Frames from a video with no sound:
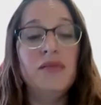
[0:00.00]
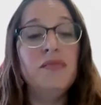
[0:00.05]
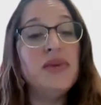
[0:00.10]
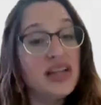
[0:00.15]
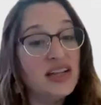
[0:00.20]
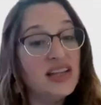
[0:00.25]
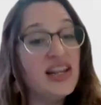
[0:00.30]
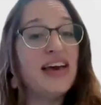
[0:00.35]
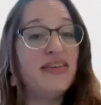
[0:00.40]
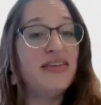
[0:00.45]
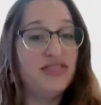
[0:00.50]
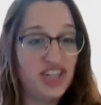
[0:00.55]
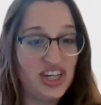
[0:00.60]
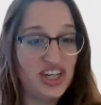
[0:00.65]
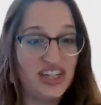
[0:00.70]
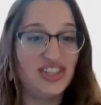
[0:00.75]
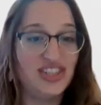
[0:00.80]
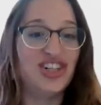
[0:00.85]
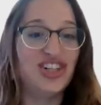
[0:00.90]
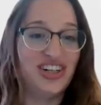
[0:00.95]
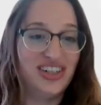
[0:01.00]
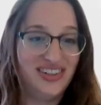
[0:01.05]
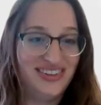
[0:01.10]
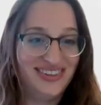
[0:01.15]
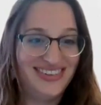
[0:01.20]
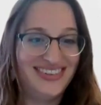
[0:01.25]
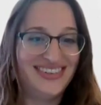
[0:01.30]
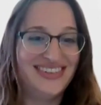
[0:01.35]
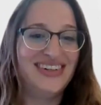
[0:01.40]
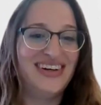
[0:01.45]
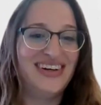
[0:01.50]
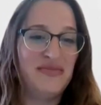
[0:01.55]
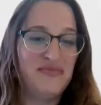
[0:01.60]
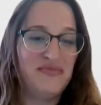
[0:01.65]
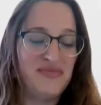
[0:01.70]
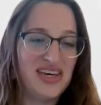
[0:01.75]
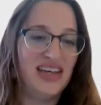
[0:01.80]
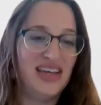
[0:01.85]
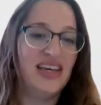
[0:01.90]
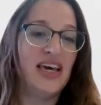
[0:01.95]
be a life changer and
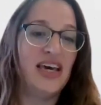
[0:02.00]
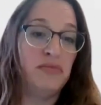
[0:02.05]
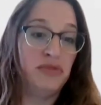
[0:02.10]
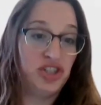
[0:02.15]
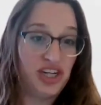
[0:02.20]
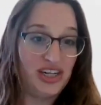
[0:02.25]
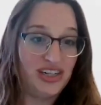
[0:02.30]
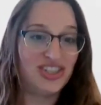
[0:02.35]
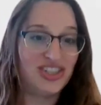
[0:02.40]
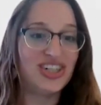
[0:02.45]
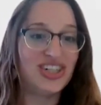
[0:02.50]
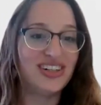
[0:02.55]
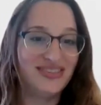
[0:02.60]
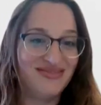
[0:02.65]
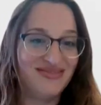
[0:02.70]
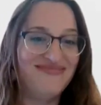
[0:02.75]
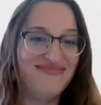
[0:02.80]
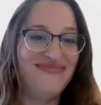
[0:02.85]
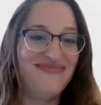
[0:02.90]
be a game changer.